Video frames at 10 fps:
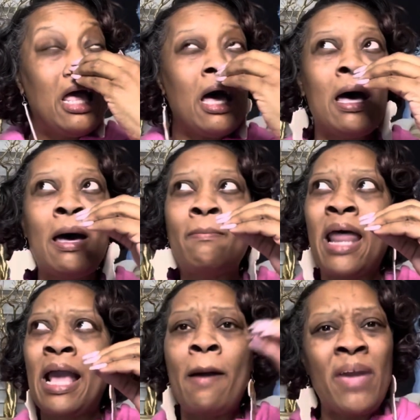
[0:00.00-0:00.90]

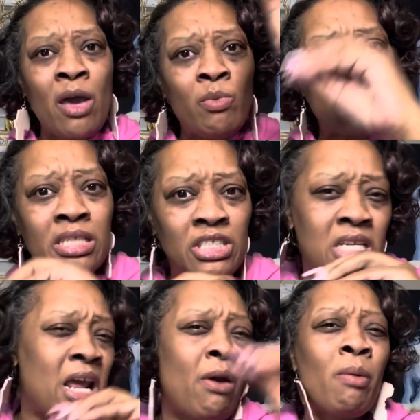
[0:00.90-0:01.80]
like, a man was lynched
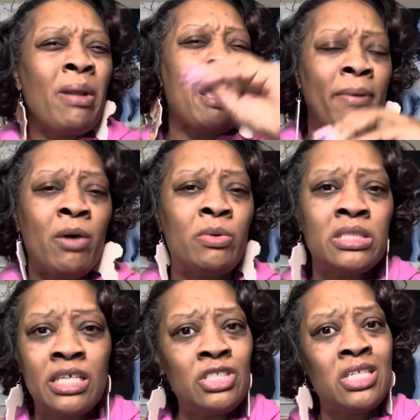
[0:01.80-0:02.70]
today, or a black man was
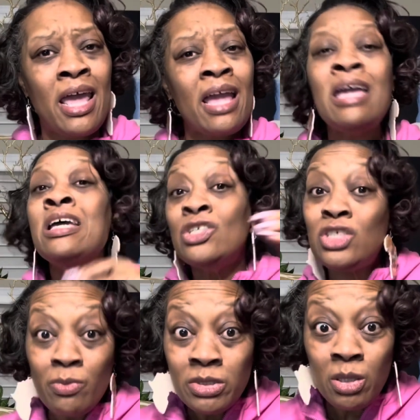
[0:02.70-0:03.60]
lynched today.
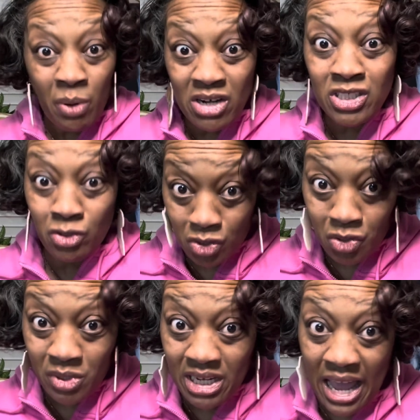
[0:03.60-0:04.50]
She was the person
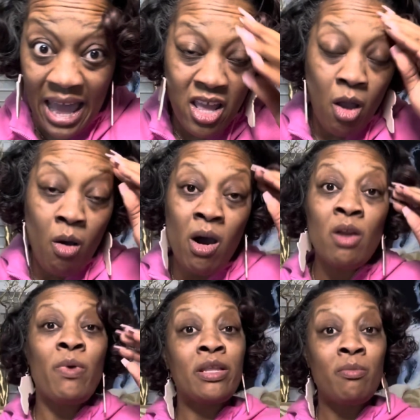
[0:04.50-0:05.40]
doing that on a
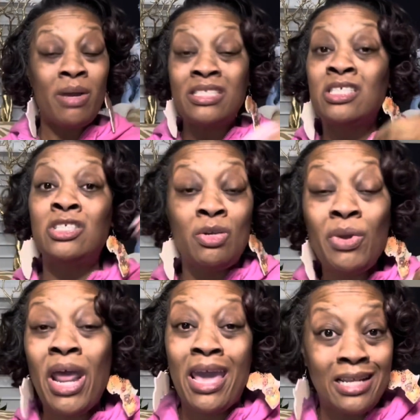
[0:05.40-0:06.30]
regular basis, and she would
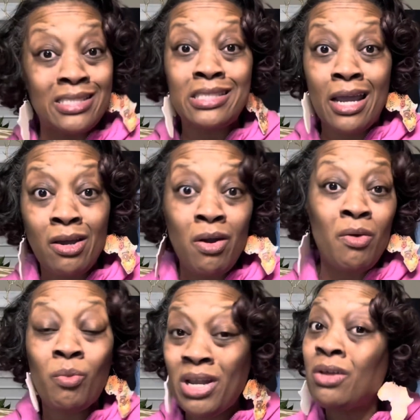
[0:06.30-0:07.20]
hang that sign on her
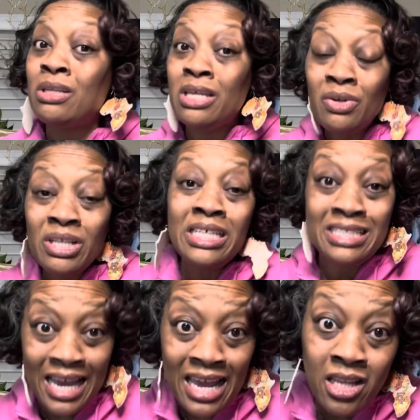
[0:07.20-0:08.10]
window literally
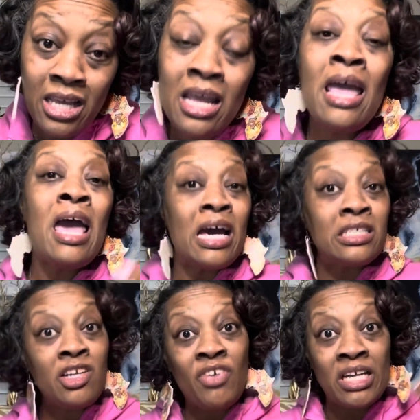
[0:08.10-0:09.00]
daily as
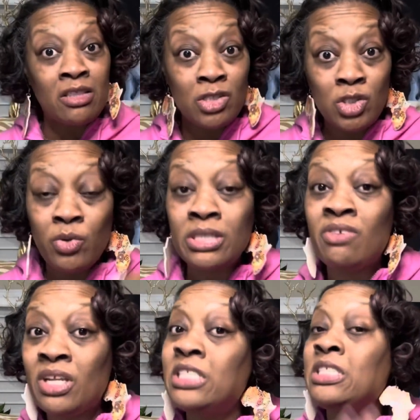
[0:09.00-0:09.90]
she found out the stories of
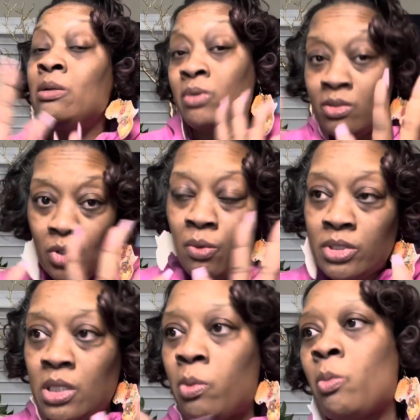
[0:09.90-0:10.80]
lynching. But, you know, we
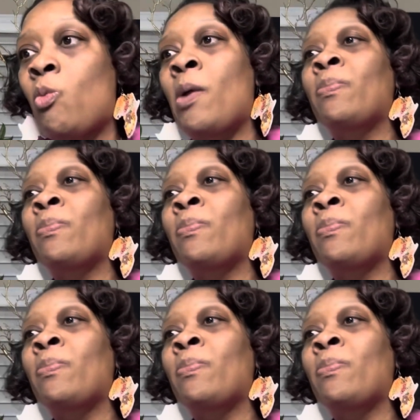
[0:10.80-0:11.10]
talked before